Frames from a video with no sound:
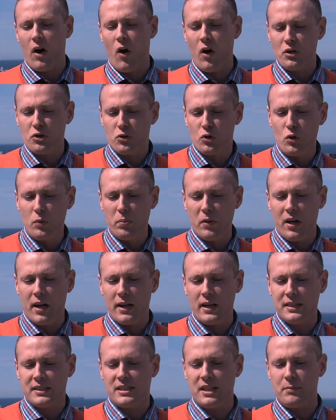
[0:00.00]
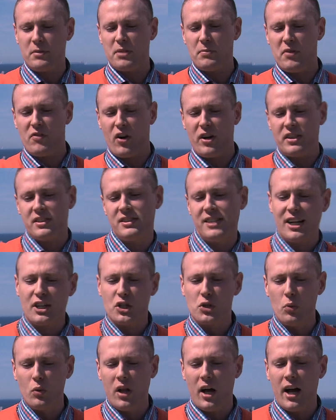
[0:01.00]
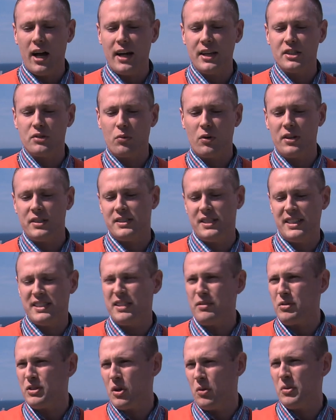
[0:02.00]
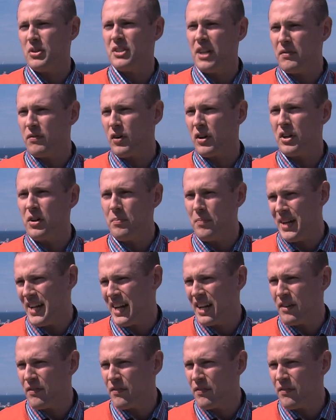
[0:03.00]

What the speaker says: On True Blood, it seems to be very sexualized, whereas this, it was almost done for comedic